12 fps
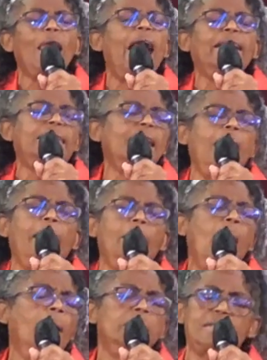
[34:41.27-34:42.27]
let
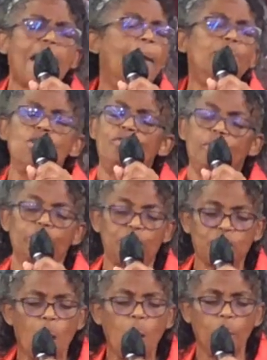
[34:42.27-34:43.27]
them stop you from
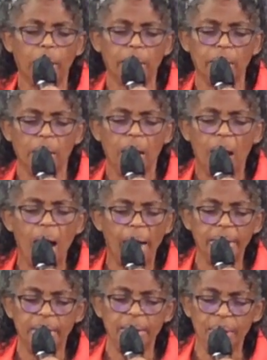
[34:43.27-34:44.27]
sowing.
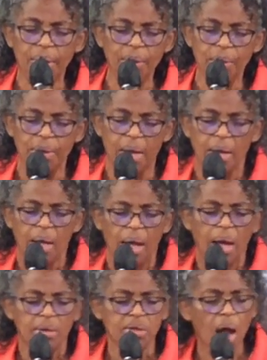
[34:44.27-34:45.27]
Hallelujah.
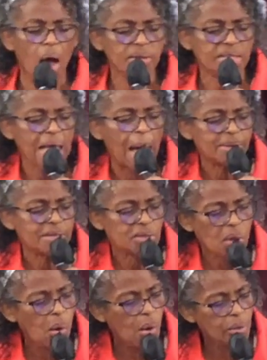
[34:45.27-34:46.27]
Don't stop
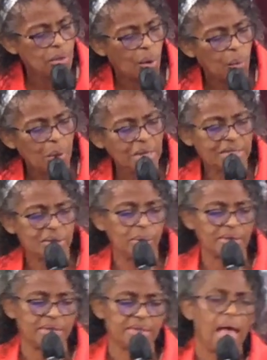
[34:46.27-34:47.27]
sowing your
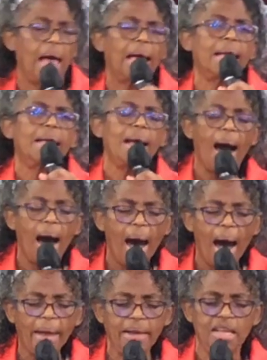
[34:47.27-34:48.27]
resources.
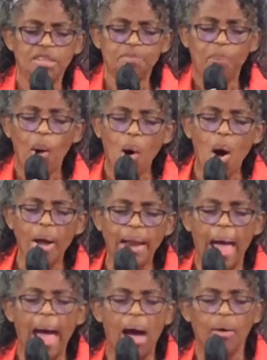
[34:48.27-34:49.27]
God is
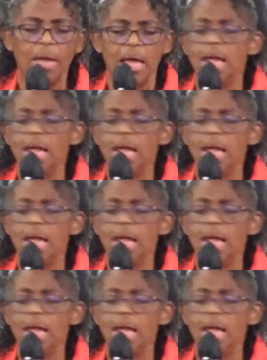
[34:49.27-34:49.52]
pouring out